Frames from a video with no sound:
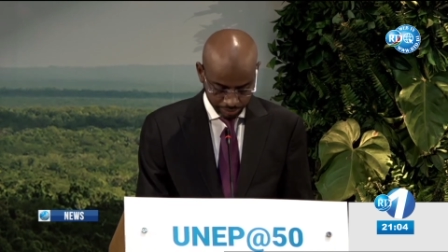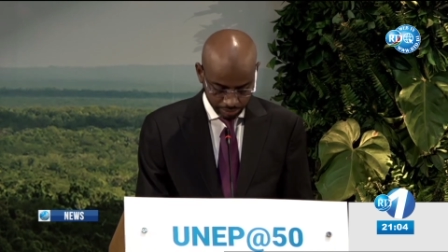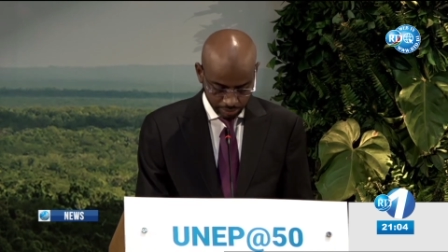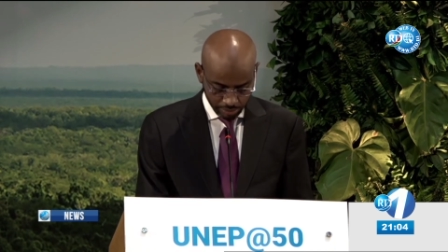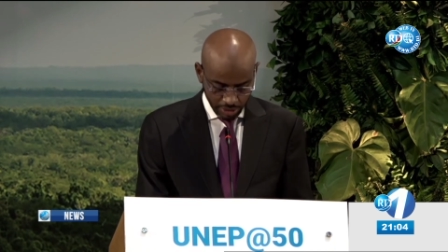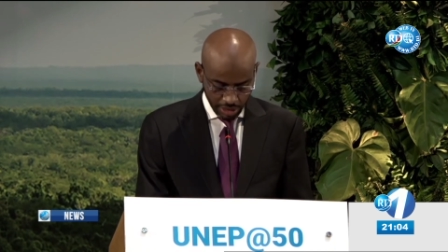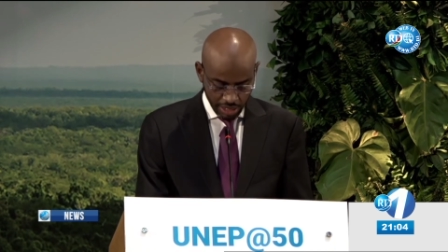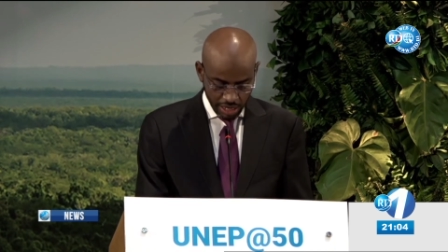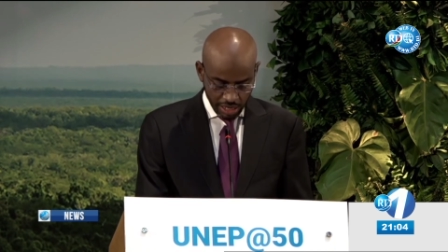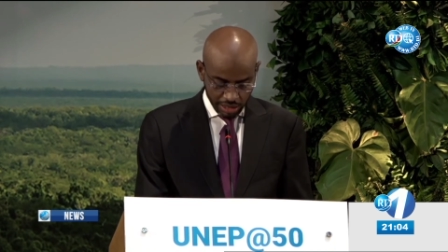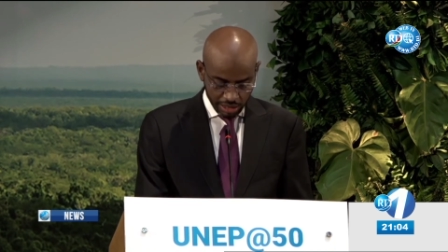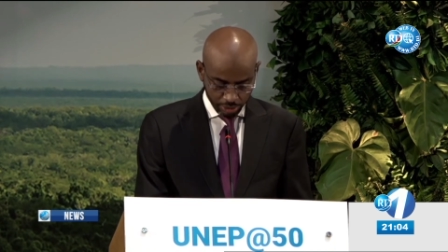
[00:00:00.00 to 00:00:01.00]
I also
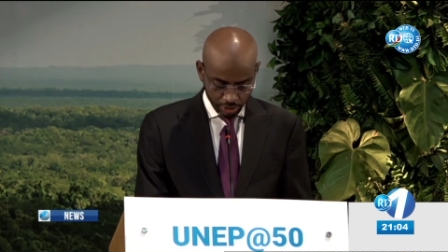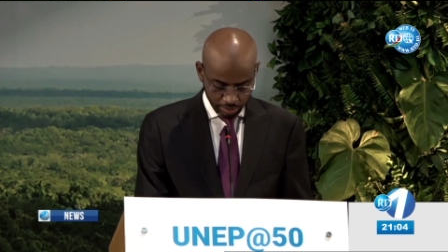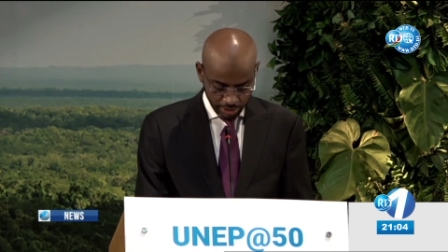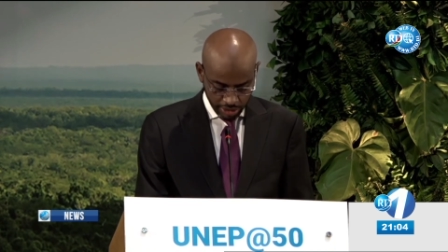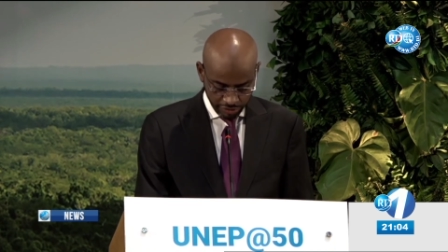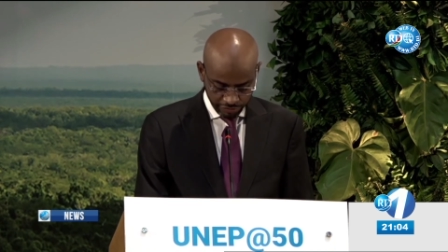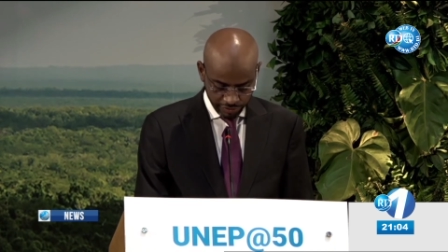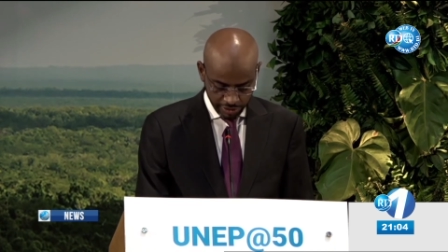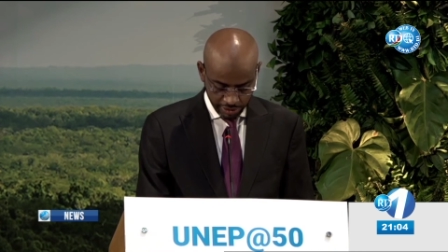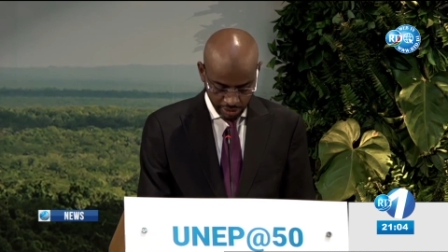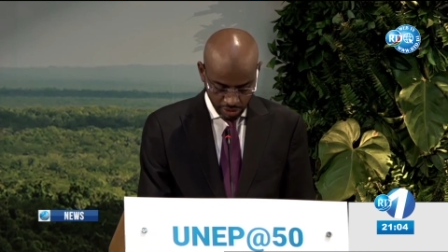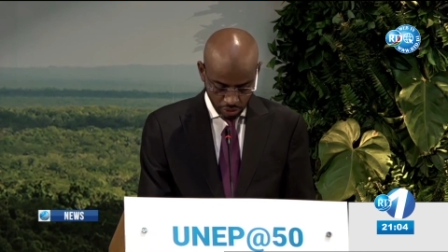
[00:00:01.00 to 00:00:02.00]
congratulate
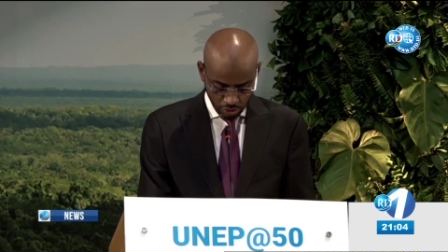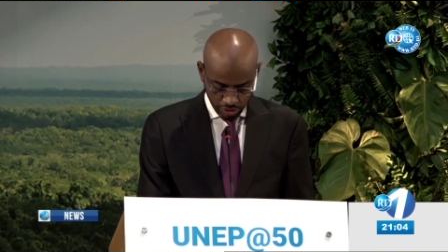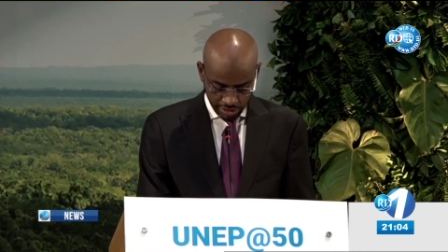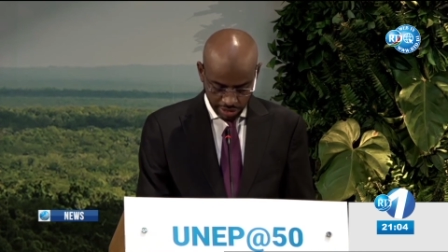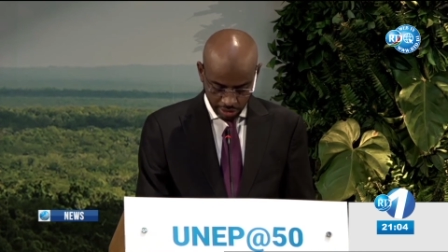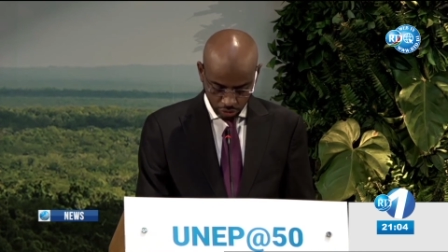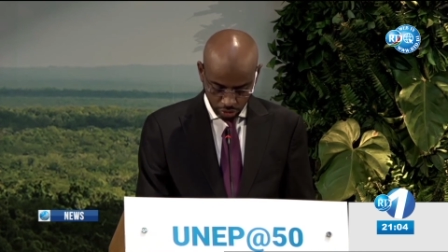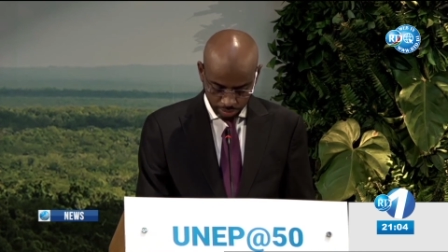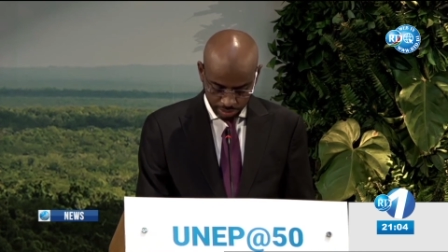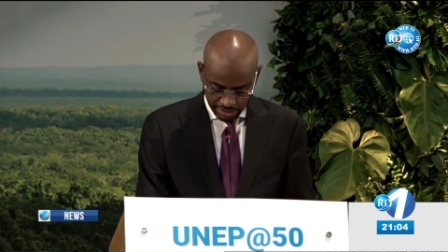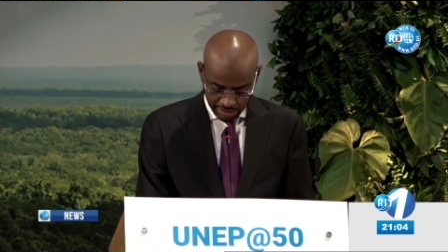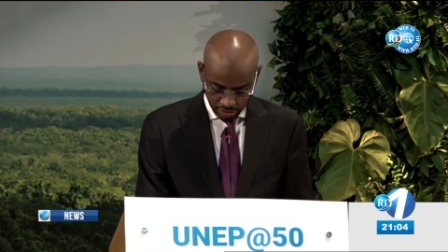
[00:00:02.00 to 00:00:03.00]
the UN
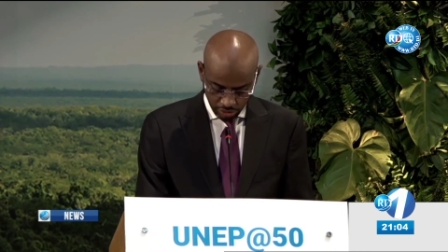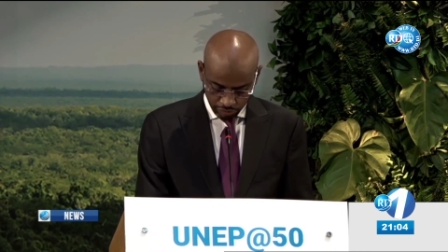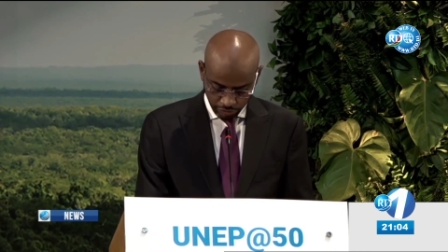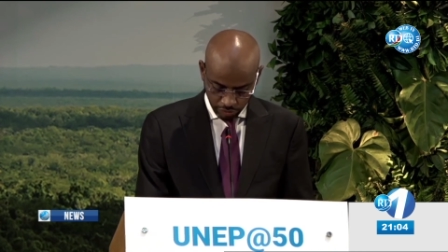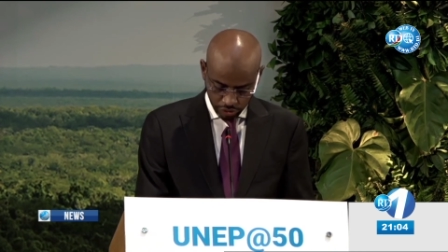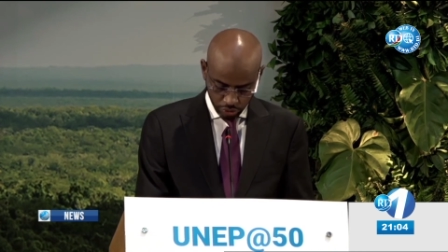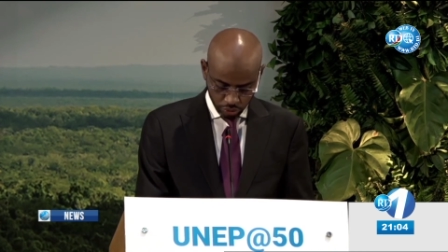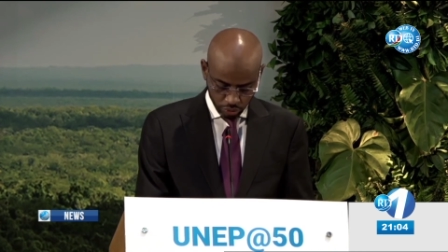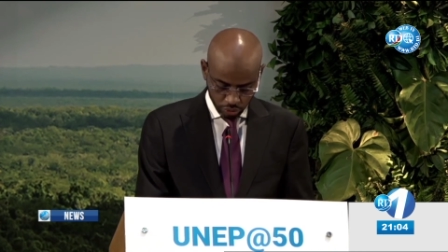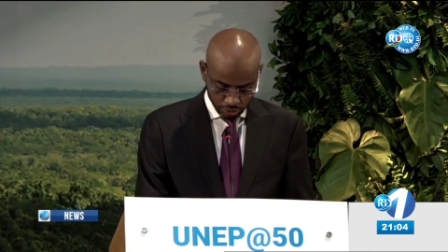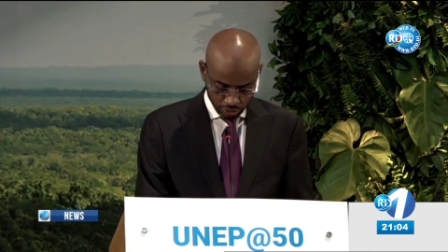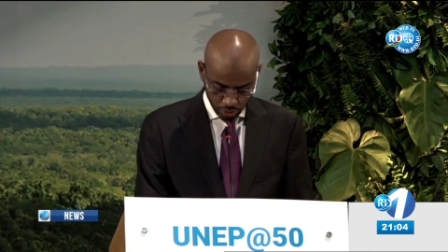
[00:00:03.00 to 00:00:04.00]
Environment
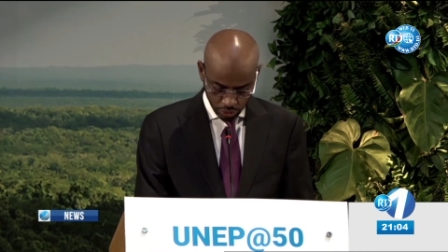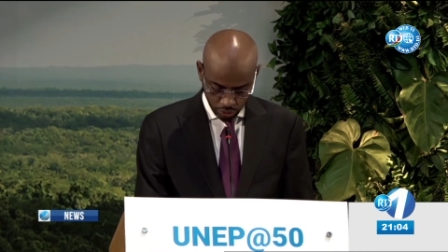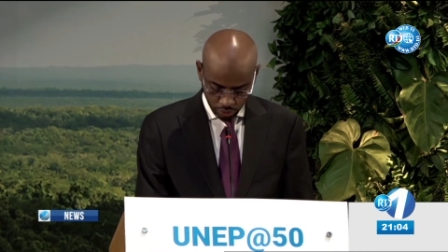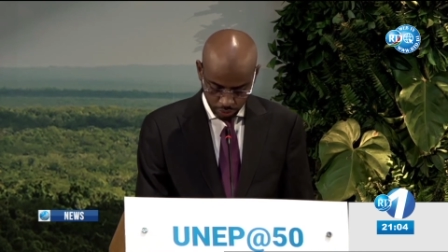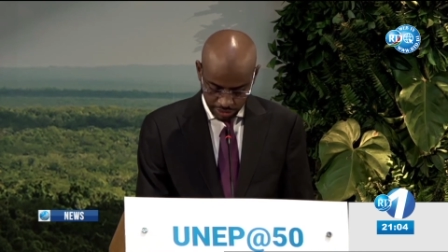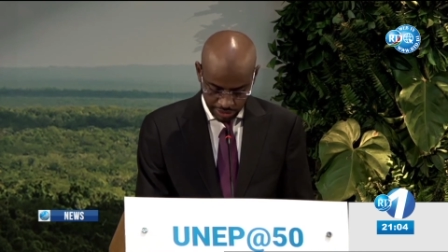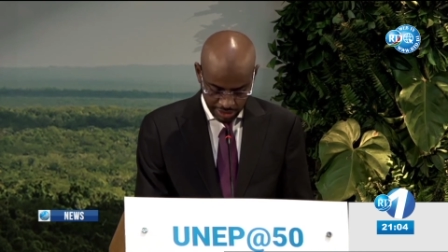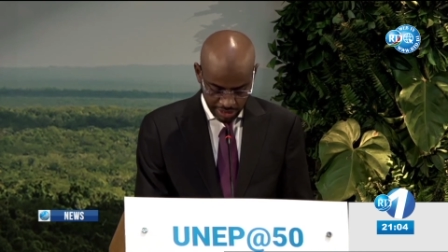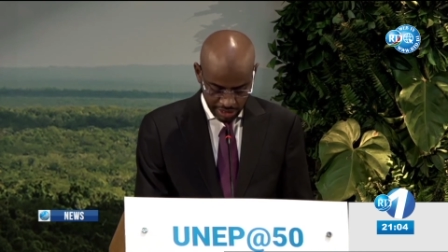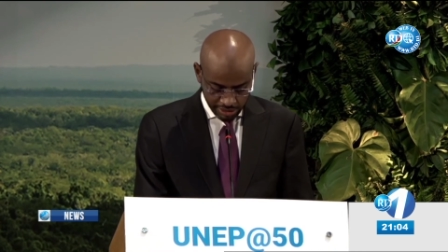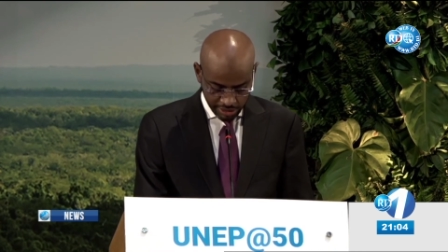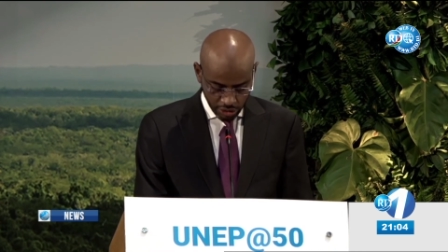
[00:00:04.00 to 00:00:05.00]
Secretariat for
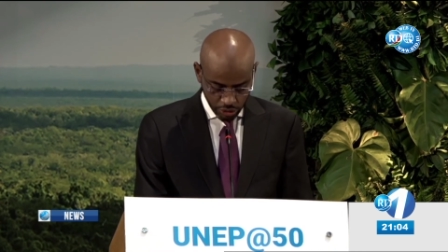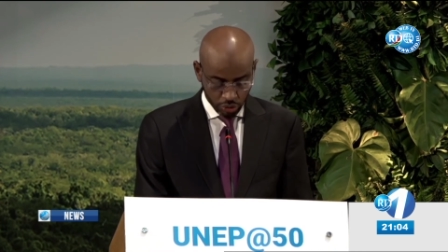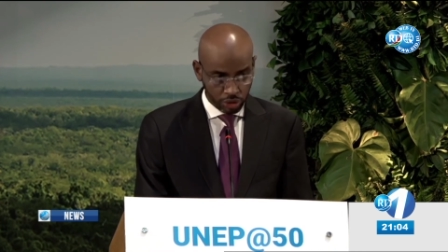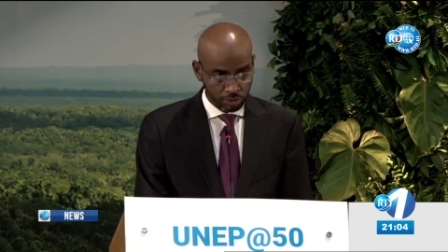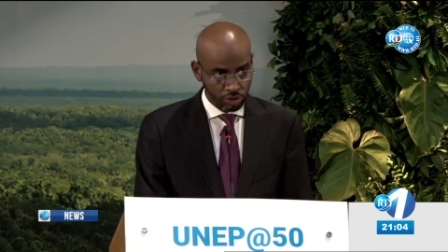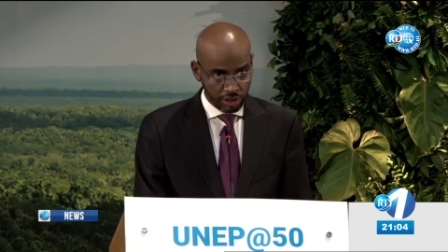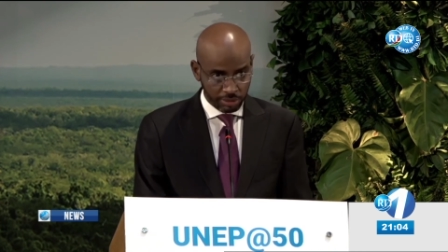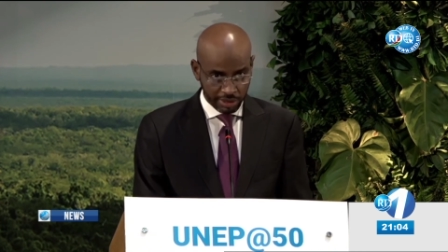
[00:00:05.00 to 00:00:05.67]
preparing